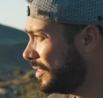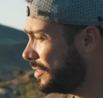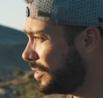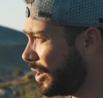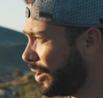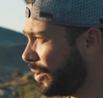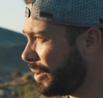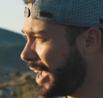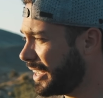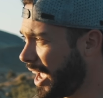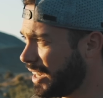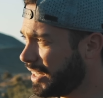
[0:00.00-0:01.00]
So
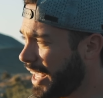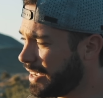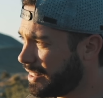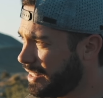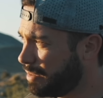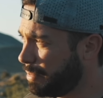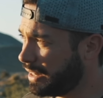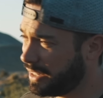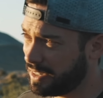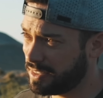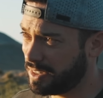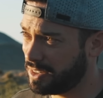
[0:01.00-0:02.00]
I kind of like the
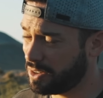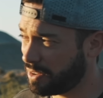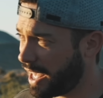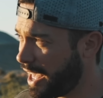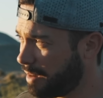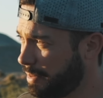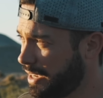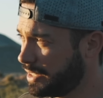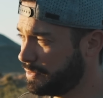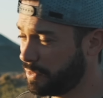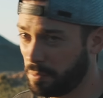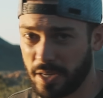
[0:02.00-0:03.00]
ability to do that,
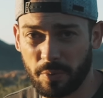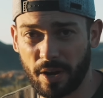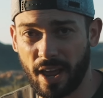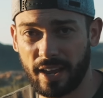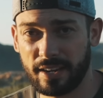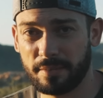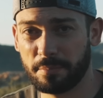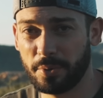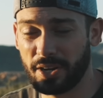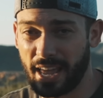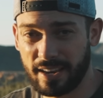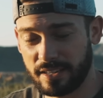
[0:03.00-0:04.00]
because for me, when I
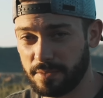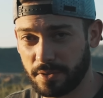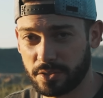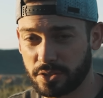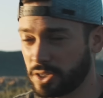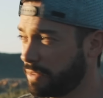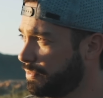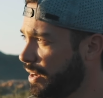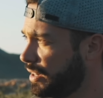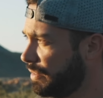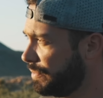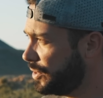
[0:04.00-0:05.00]
put ND filters on the
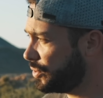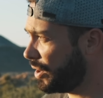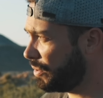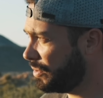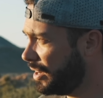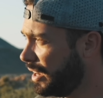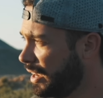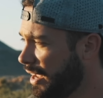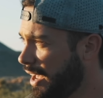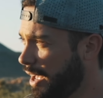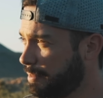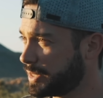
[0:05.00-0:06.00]
front of the drone,
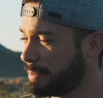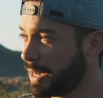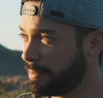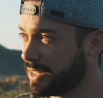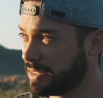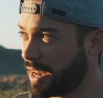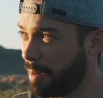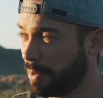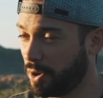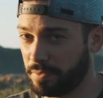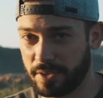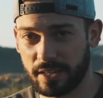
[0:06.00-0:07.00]
sometimes it's not
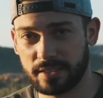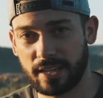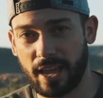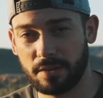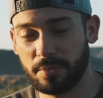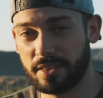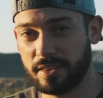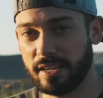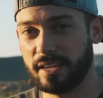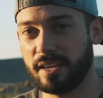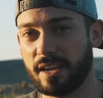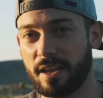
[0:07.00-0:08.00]
perfect. And with
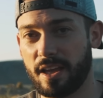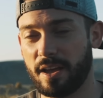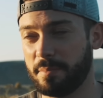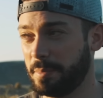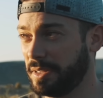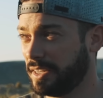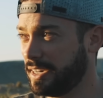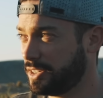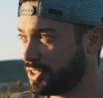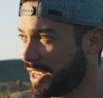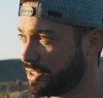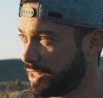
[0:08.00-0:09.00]
the ability
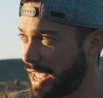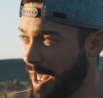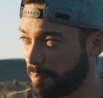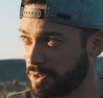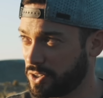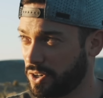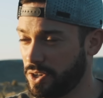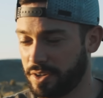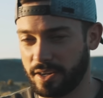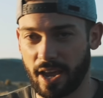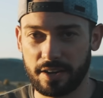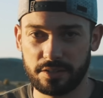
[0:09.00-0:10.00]
to change the aperture, you
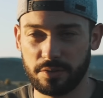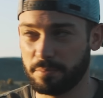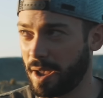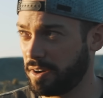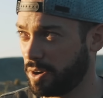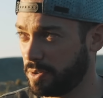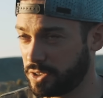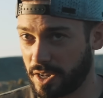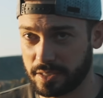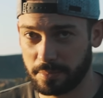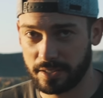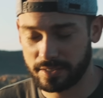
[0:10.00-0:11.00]
can kind of do micro
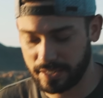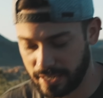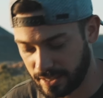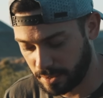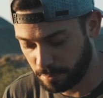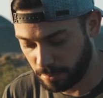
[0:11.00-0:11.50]
adjustments to get